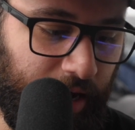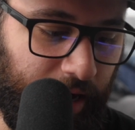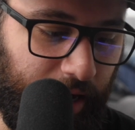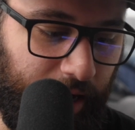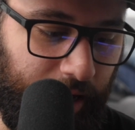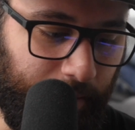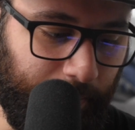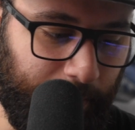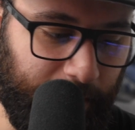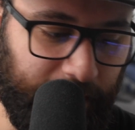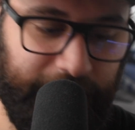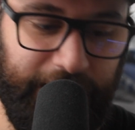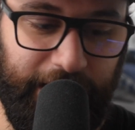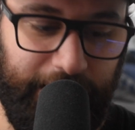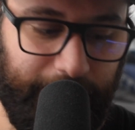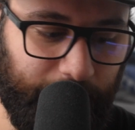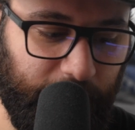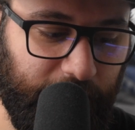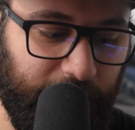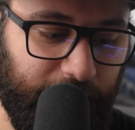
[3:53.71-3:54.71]
Um,
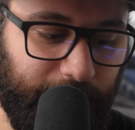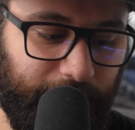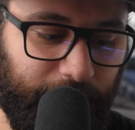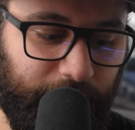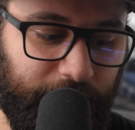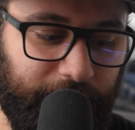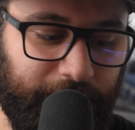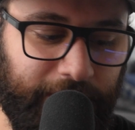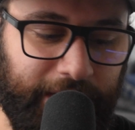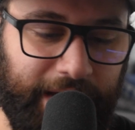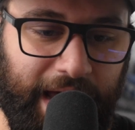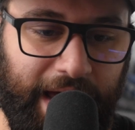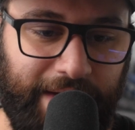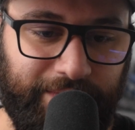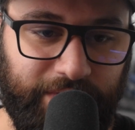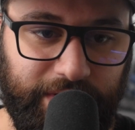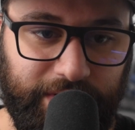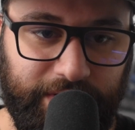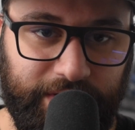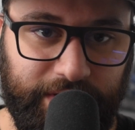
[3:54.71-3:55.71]
again, they
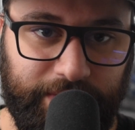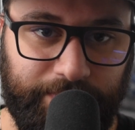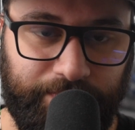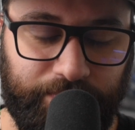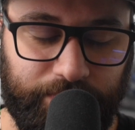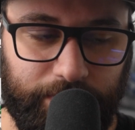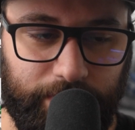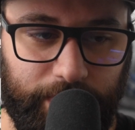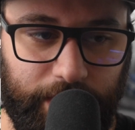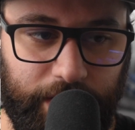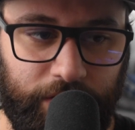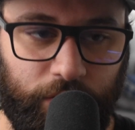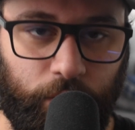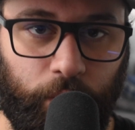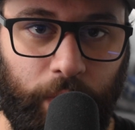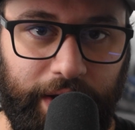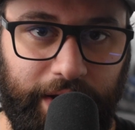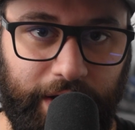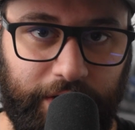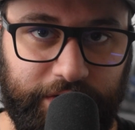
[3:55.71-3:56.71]
haven't, the, the
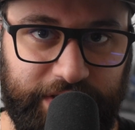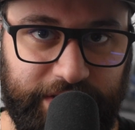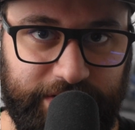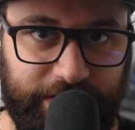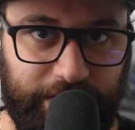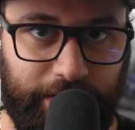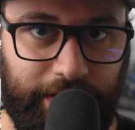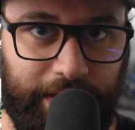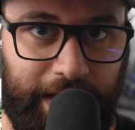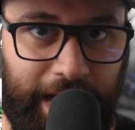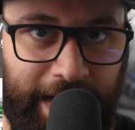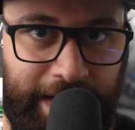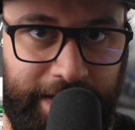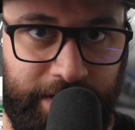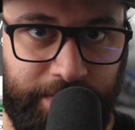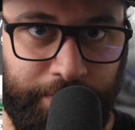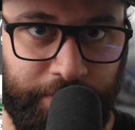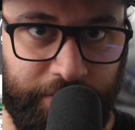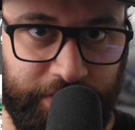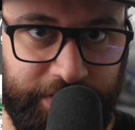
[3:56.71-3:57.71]
White House hasn't
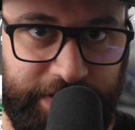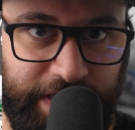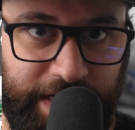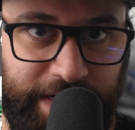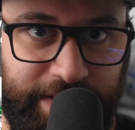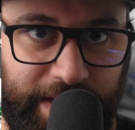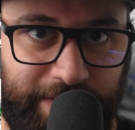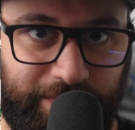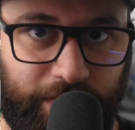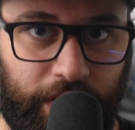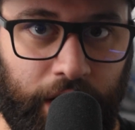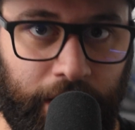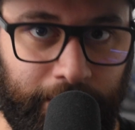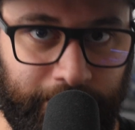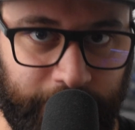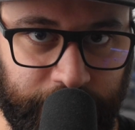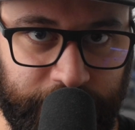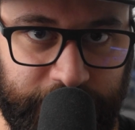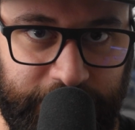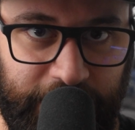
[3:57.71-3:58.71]
lied per se, they've
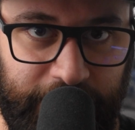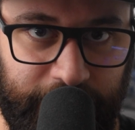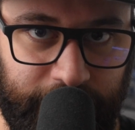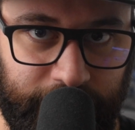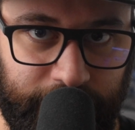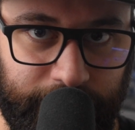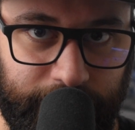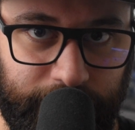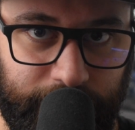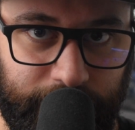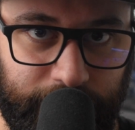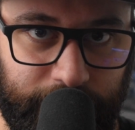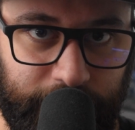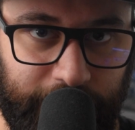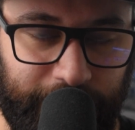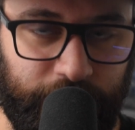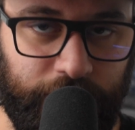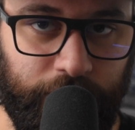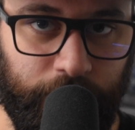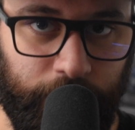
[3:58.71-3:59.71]
obfuscated
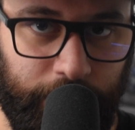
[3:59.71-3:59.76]
if you